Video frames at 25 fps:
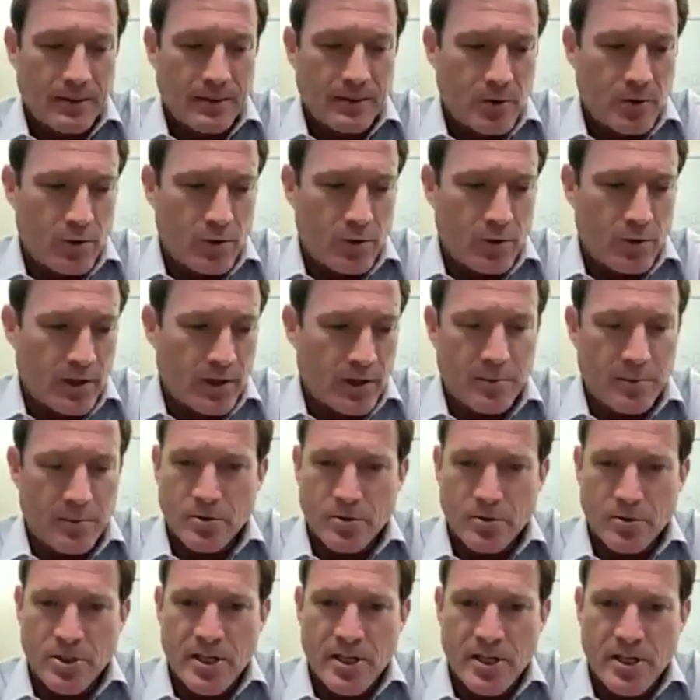I'm going to a
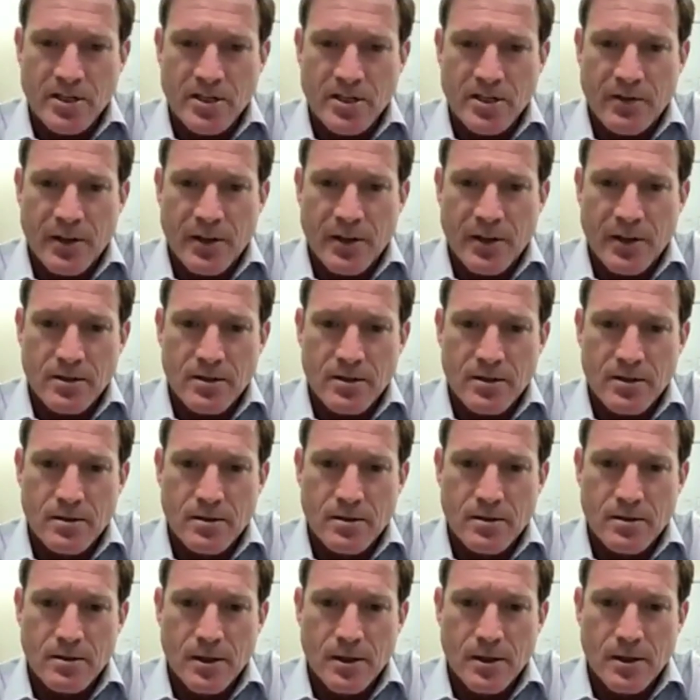couple of CS
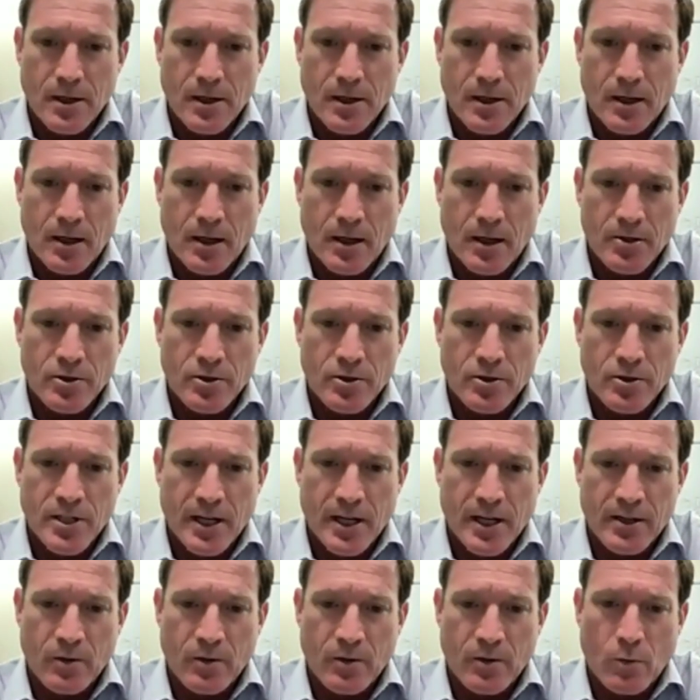events on your
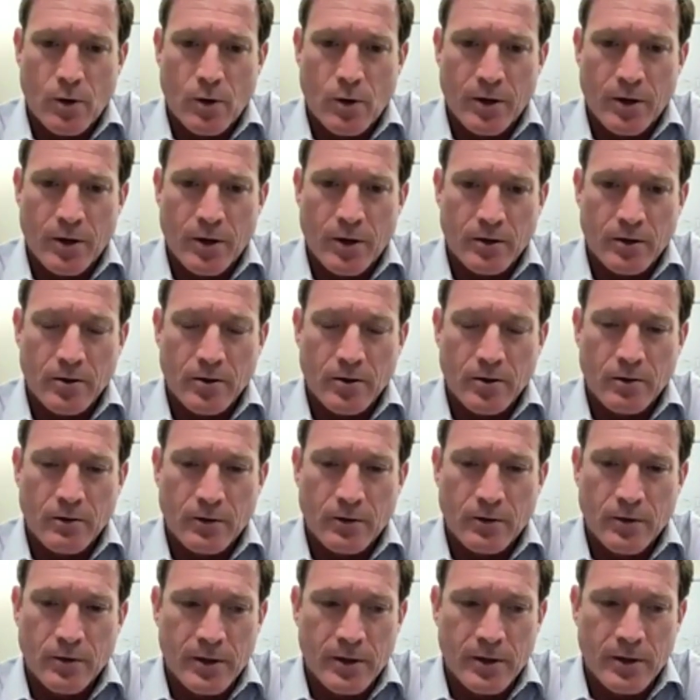side of the water
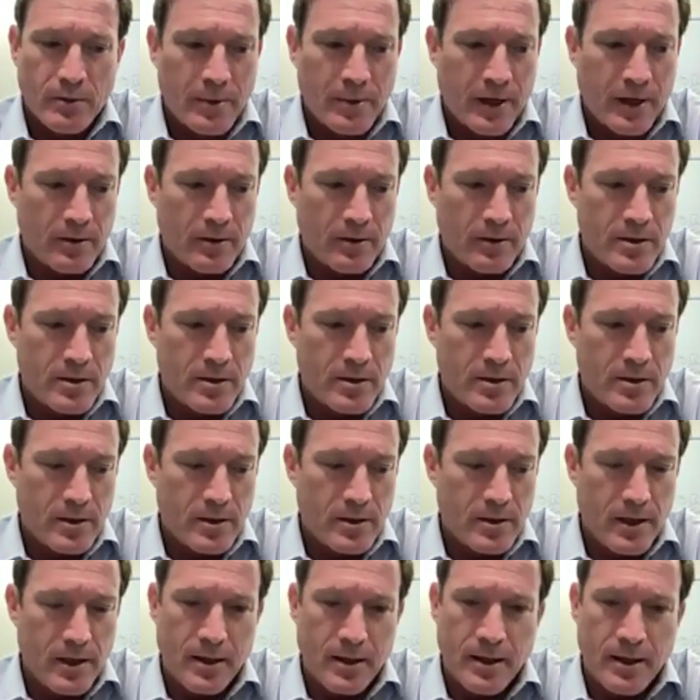over in Paris
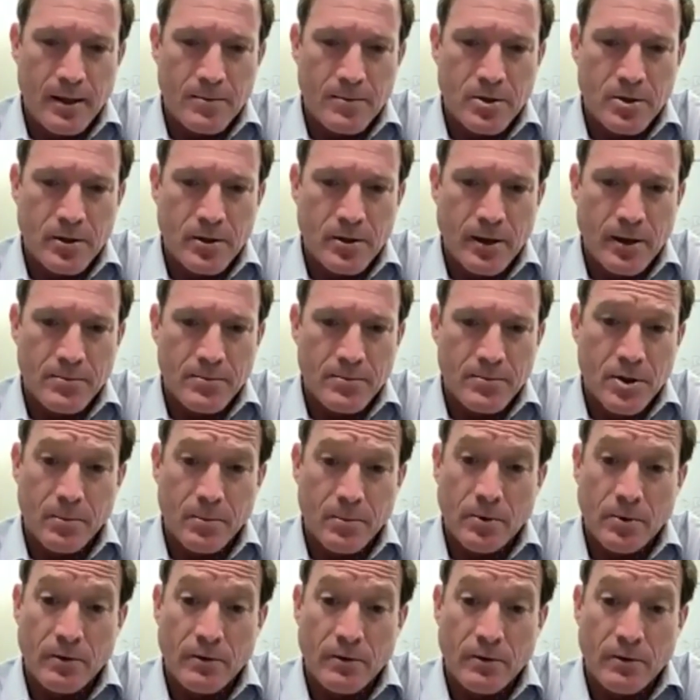and Amsterdam. So I'm
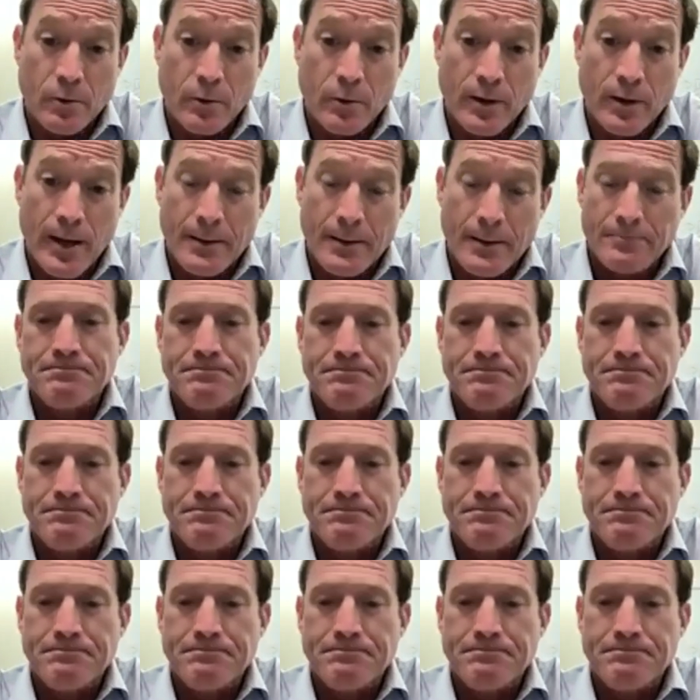looking forward to that.